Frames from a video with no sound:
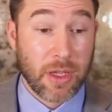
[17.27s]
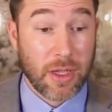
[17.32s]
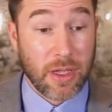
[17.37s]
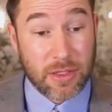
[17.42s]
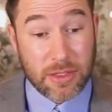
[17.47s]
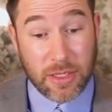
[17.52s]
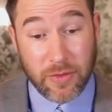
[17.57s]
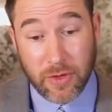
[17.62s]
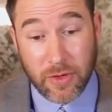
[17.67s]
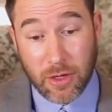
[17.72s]

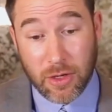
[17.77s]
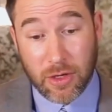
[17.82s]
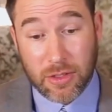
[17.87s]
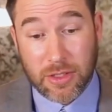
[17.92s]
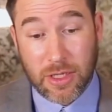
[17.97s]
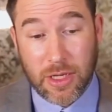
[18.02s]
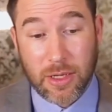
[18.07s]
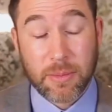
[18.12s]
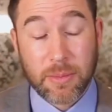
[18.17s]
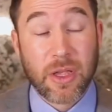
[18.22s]
It's having a hard
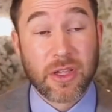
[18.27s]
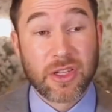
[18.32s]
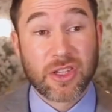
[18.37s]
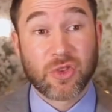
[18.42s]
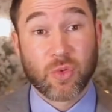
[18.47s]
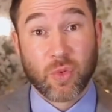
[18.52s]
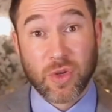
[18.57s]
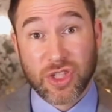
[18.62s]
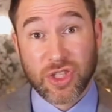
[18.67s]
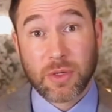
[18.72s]
time
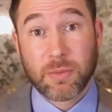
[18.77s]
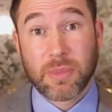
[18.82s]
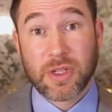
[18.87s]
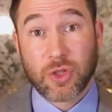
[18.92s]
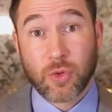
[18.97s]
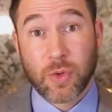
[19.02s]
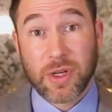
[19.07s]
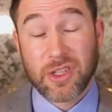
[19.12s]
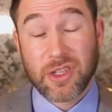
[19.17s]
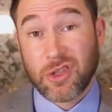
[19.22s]
switching
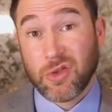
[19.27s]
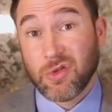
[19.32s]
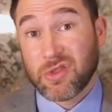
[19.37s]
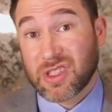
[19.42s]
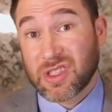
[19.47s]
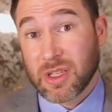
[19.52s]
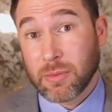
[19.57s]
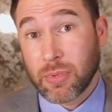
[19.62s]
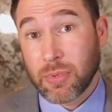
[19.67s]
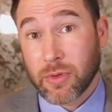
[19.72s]
between two
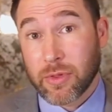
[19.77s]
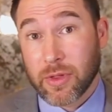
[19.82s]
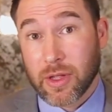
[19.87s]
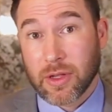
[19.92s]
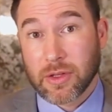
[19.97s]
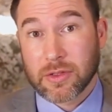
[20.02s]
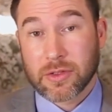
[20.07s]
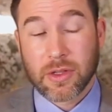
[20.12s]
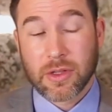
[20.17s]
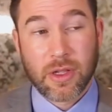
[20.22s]
simple
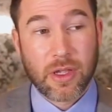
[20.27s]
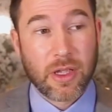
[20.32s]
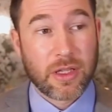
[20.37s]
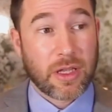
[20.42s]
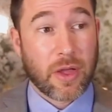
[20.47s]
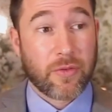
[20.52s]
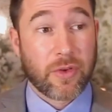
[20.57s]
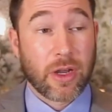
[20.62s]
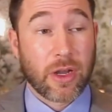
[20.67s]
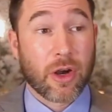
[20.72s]
things. It's
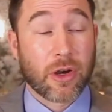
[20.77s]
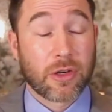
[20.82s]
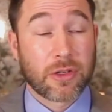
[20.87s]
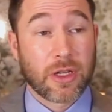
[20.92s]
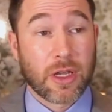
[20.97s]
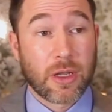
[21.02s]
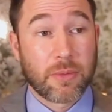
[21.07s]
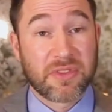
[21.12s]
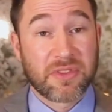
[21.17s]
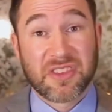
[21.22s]
having a hard
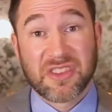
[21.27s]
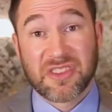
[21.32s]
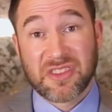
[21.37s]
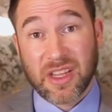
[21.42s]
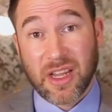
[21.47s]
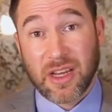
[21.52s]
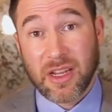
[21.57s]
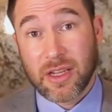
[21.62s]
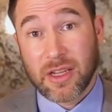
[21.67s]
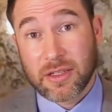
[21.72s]
time
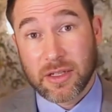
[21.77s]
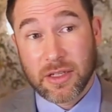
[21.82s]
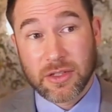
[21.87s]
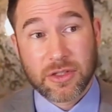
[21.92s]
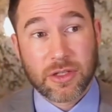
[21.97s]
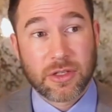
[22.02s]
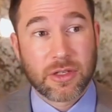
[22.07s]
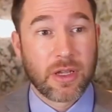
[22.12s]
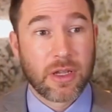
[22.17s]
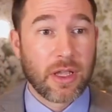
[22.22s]
sustaining
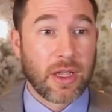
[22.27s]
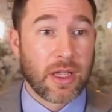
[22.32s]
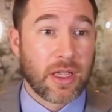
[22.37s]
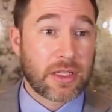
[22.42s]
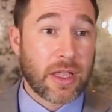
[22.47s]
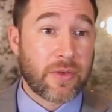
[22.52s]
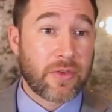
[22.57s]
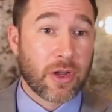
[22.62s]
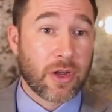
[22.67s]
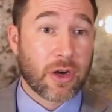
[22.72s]
attention. It's
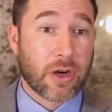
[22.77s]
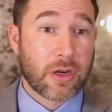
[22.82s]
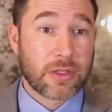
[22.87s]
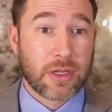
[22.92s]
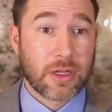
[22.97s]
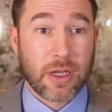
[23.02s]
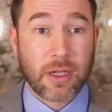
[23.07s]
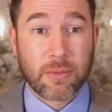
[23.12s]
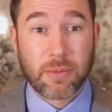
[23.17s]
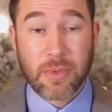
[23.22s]
having a hard
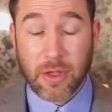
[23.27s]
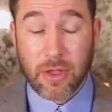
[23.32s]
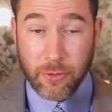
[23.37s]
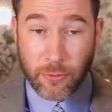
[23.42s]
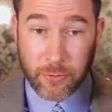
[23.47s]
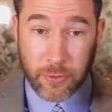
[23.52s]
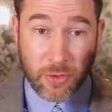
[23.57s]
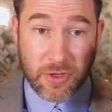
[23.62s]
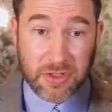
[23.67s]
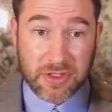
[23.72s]
time
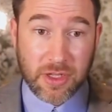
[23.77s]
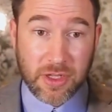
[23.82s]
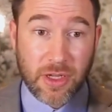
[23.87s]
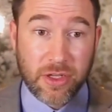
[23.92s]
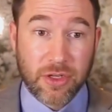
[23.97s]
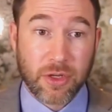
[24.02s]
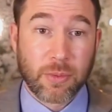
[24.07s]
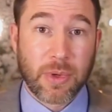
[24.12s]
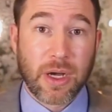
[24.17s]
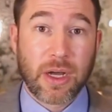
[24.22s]
focusing in
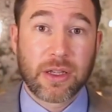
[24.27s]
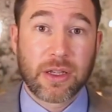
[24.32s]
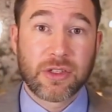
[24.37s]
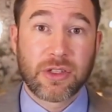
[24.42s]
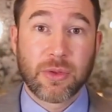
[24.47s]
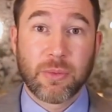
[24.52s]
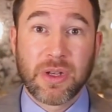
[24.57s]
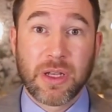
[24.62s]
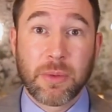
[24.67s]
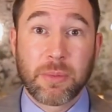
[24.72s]
your mind to
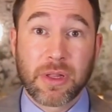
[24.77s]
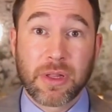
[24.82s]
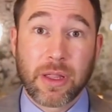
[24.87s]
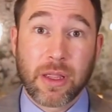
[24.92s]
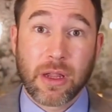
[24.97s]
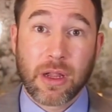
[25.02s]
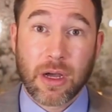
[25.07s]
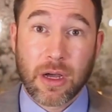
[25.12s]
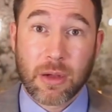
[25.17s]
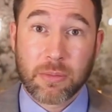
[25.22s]
manipulate
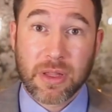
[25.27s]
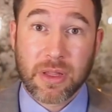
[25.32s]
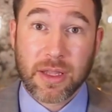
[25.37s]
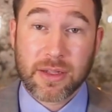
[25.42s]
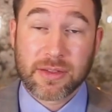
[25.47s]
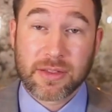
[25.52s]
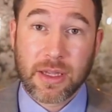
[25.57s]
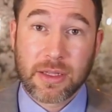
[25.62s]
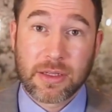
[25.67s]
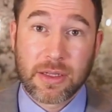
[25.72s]

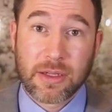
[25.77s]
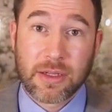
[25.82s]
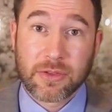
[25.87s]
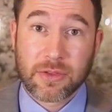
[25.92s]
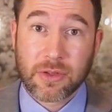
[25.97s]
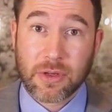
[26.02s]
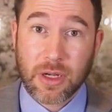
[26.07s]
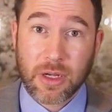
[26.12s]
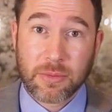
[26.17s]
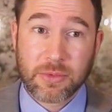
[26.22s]
complex ideas
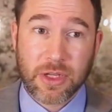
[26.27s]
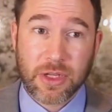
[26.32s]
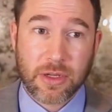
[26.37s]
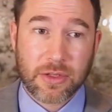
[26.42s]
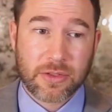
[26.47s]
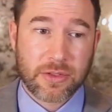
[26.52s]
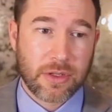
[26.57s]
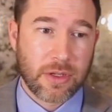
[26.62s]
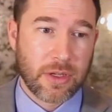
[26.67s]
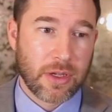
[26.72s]
or
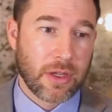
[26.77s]
objects.